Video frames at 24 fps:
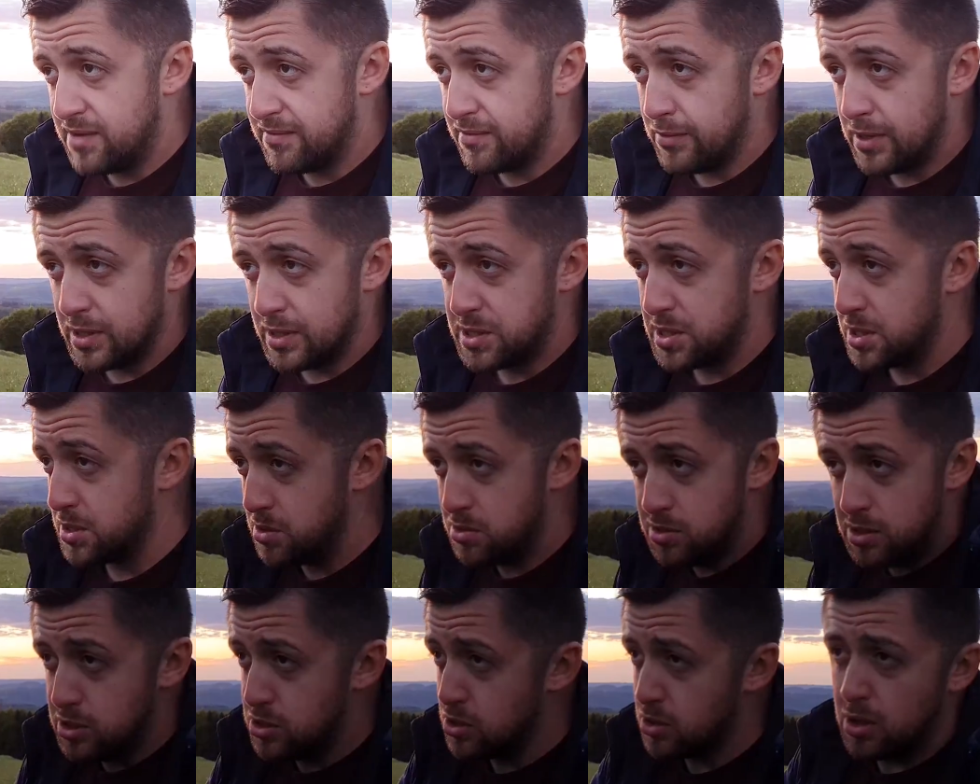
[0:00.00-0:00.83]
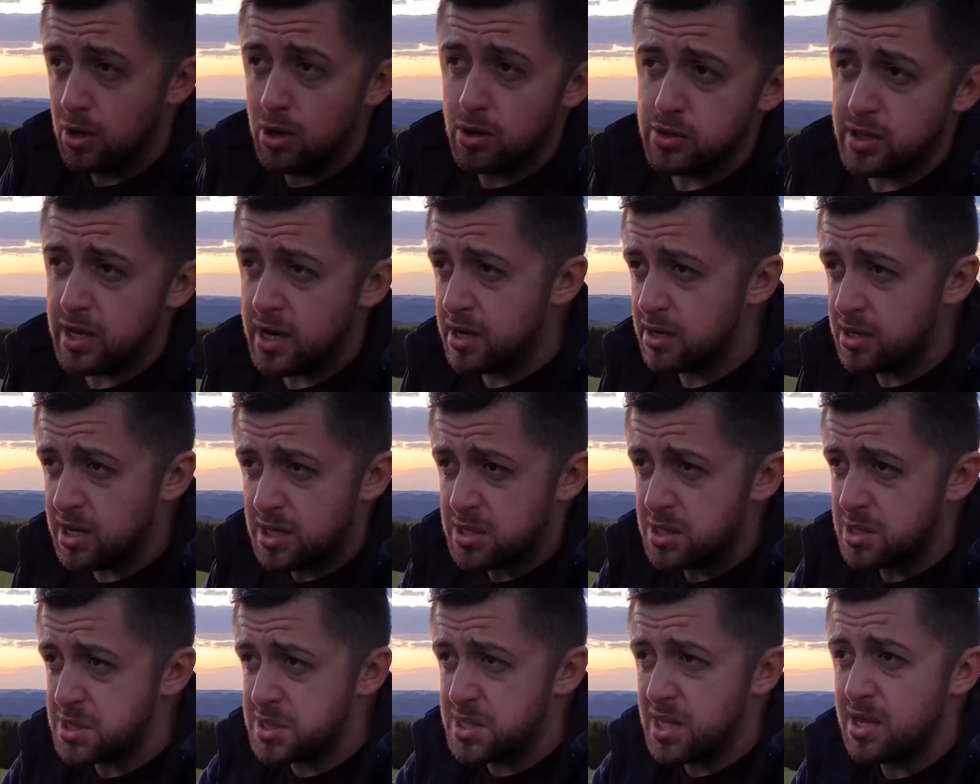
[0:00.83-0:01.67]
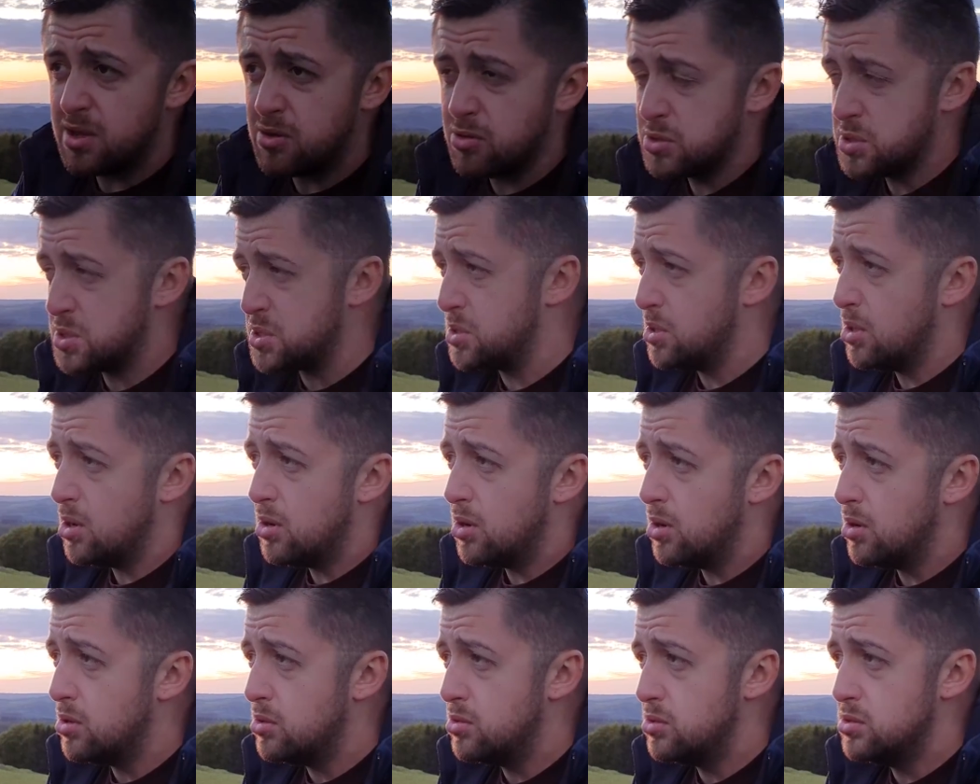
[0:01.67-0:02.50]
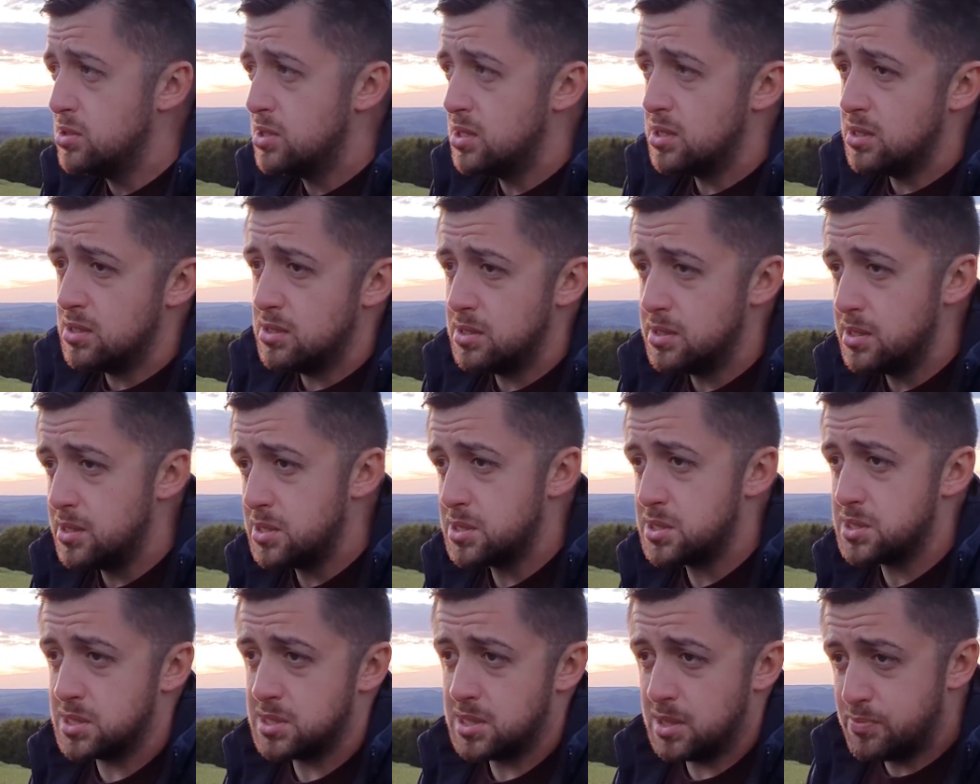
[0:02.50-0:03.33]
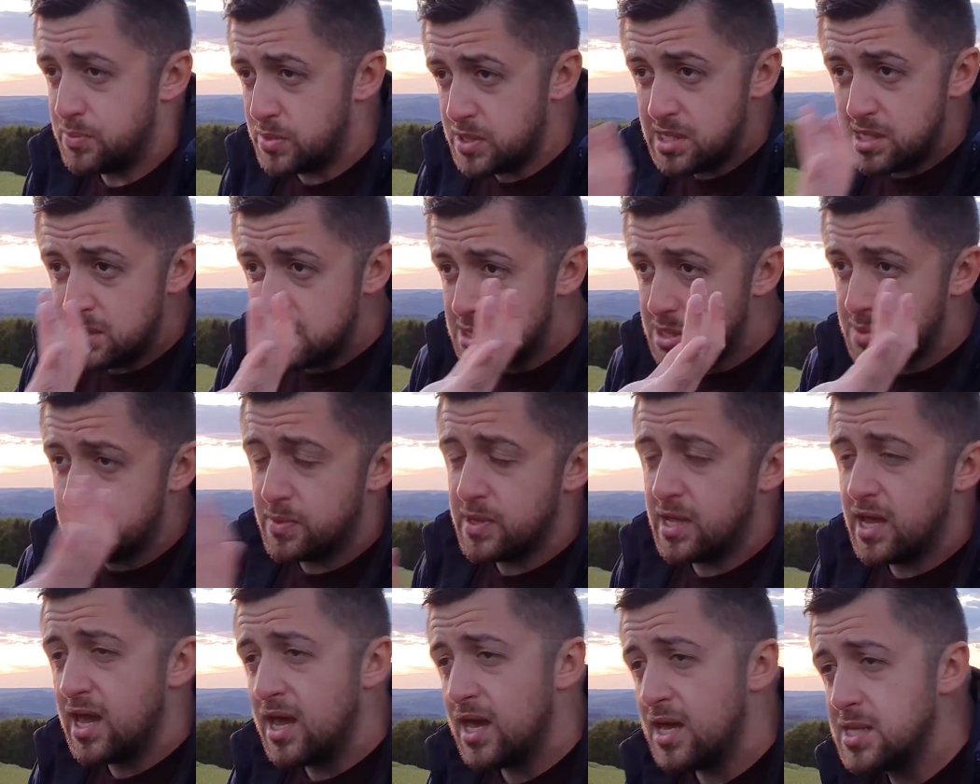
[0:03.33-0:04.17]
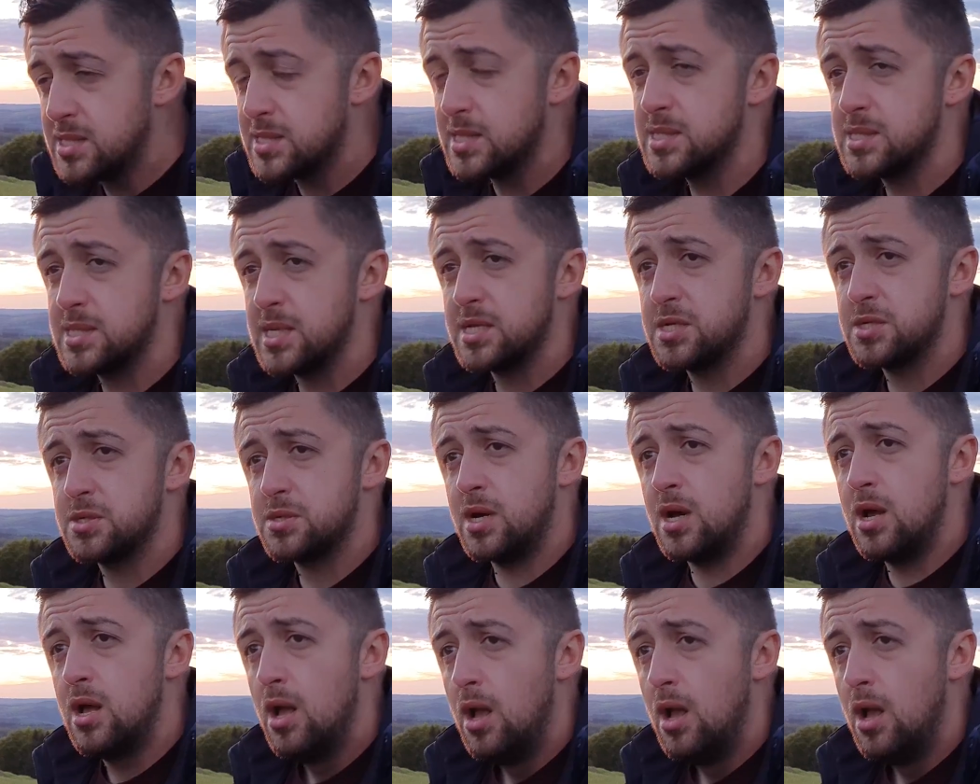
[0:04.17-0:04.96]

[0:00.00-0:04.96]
Everyone says you need to go there, get a steak on stone, it's Sabine's place, etc.